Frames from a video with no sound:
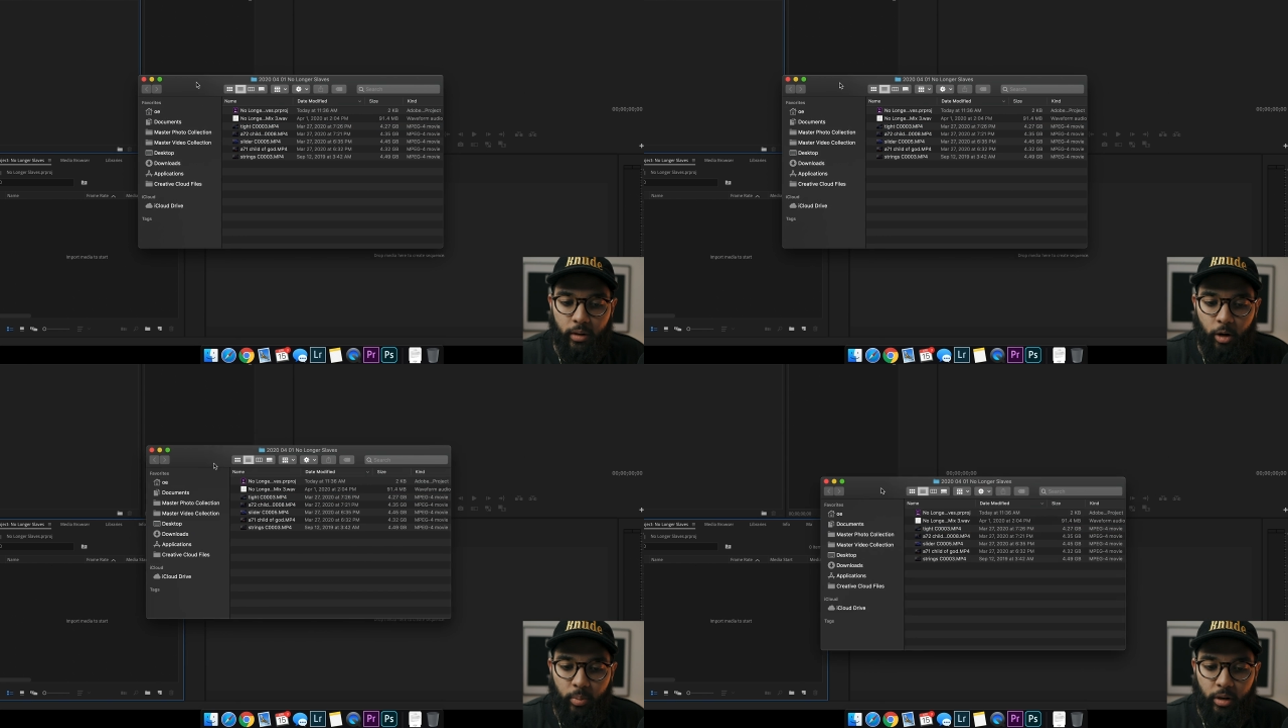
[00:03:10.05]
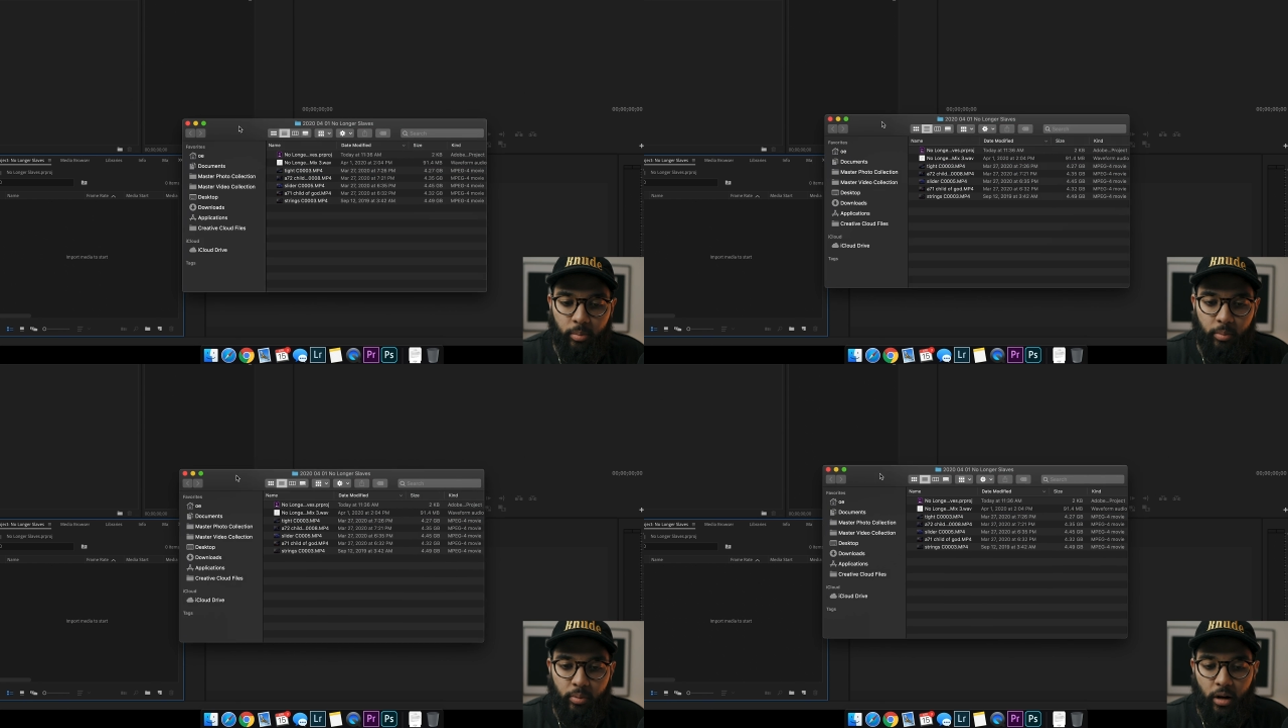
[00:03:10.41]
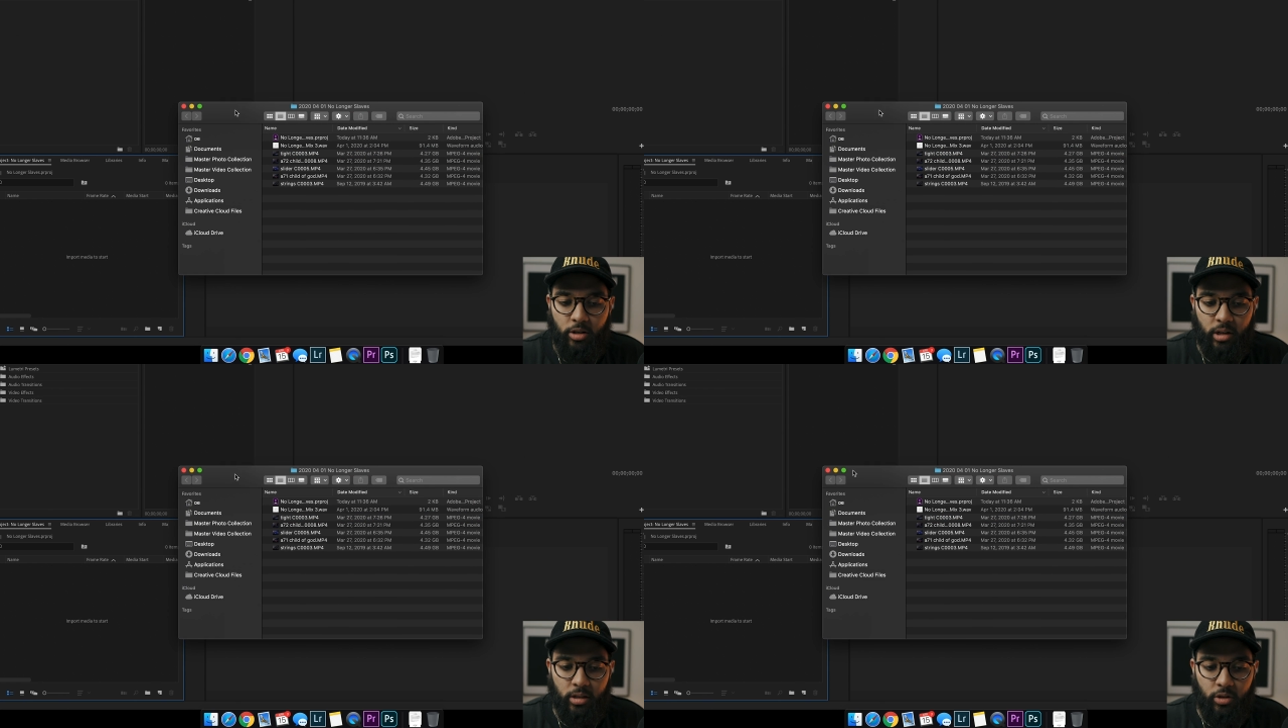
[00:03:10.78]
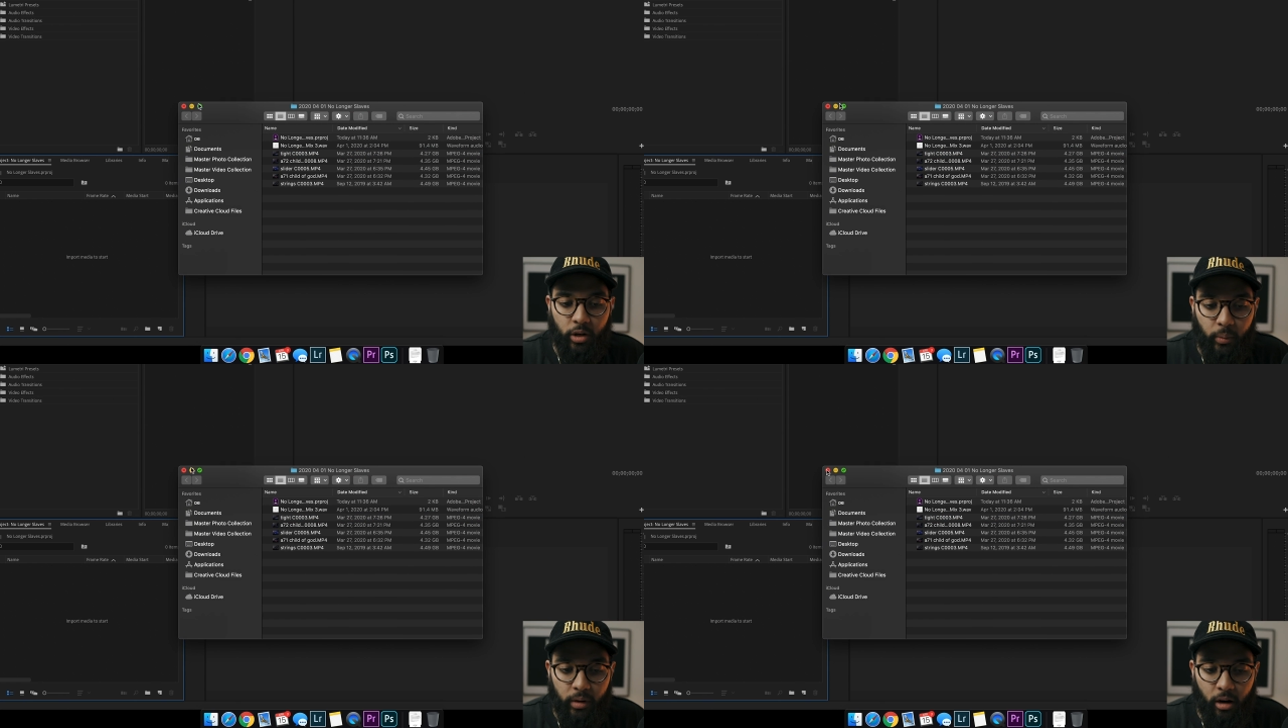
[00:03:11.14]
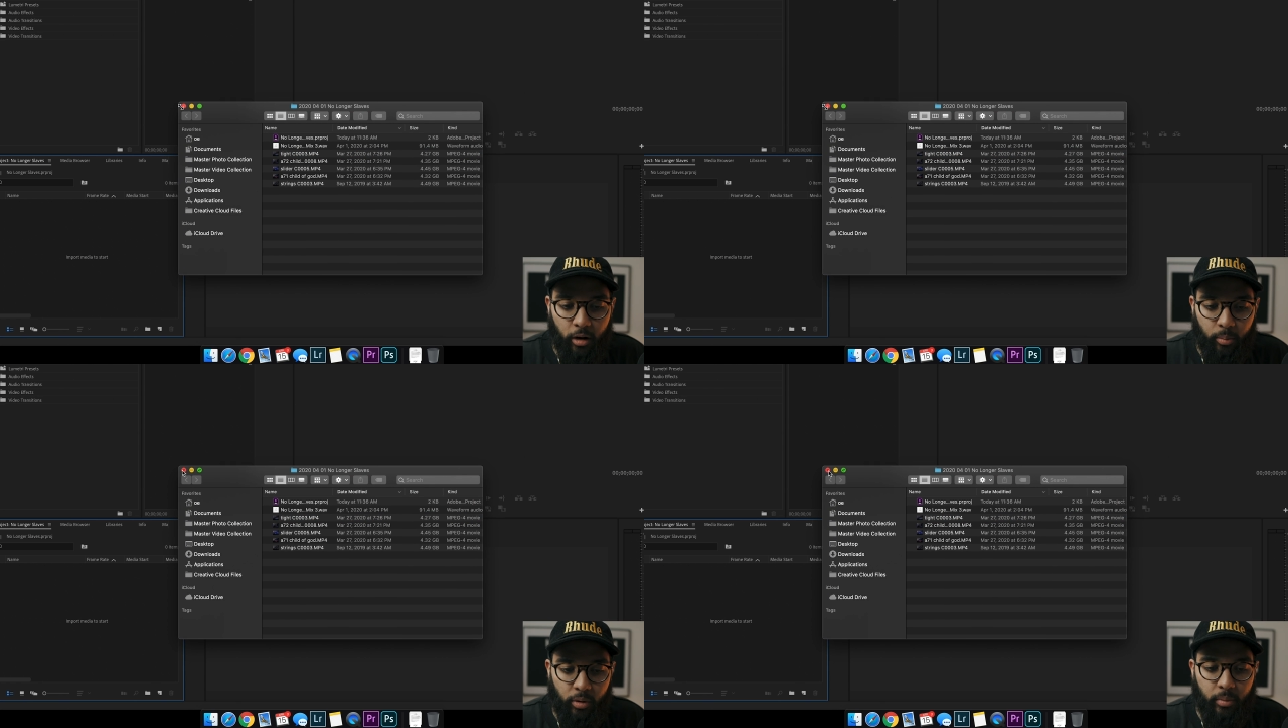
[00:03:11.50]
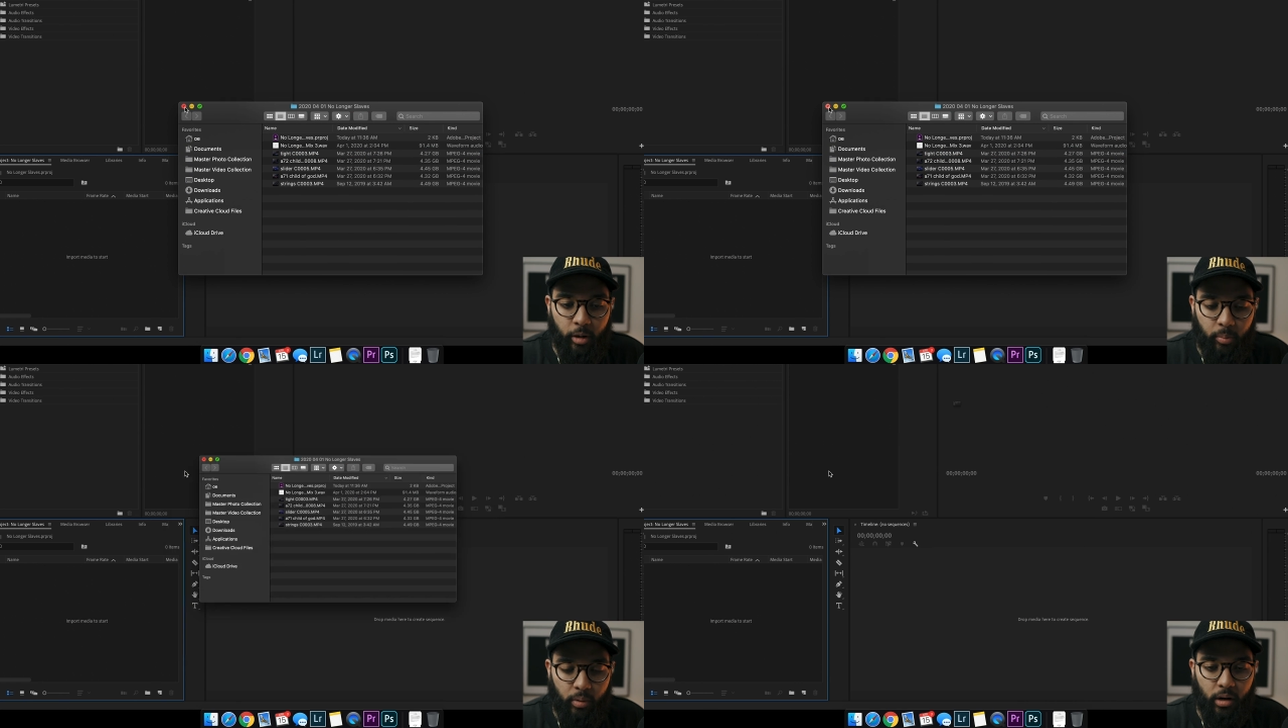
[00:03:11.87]
We open up the project. So here we are in
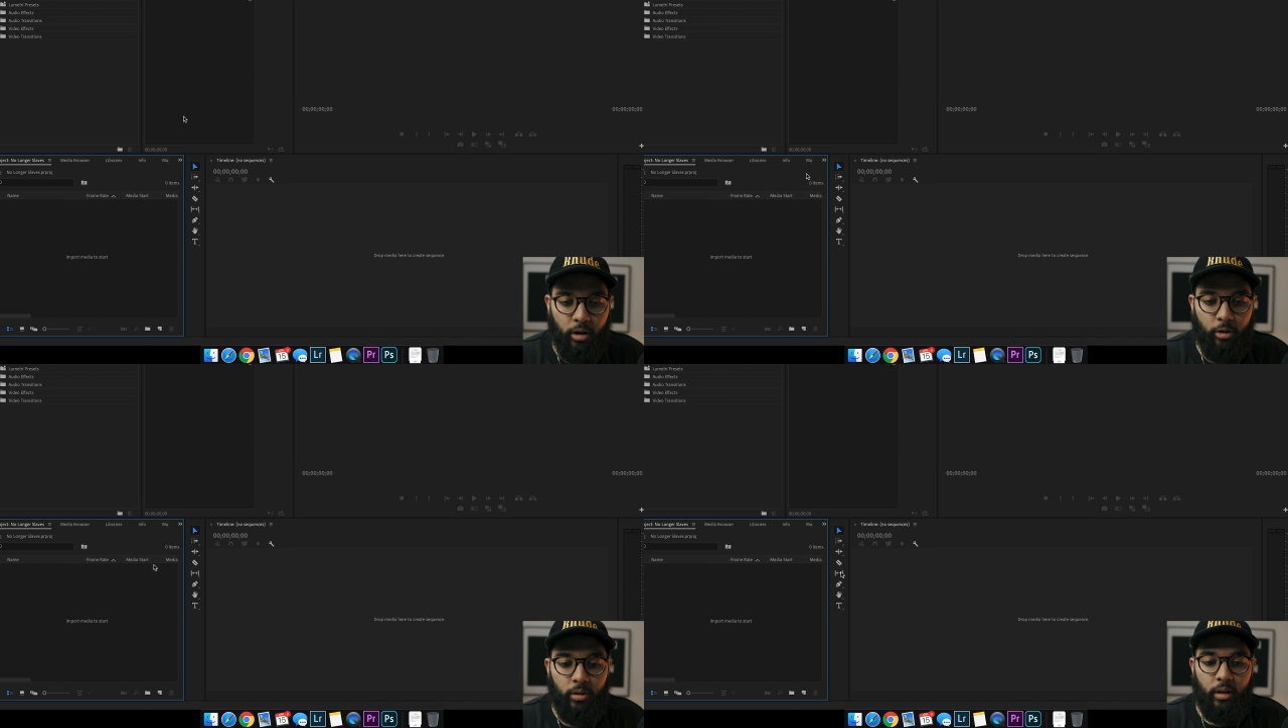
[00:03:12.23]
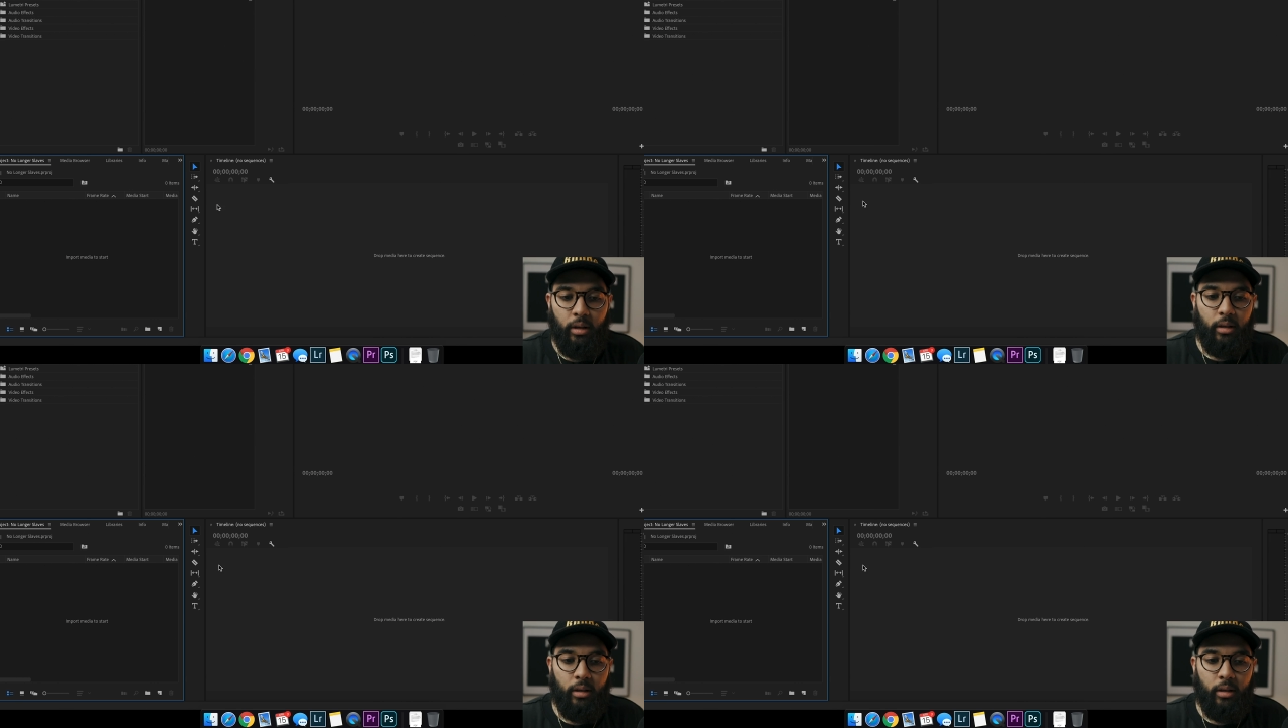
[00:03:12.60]
Premiere Pro.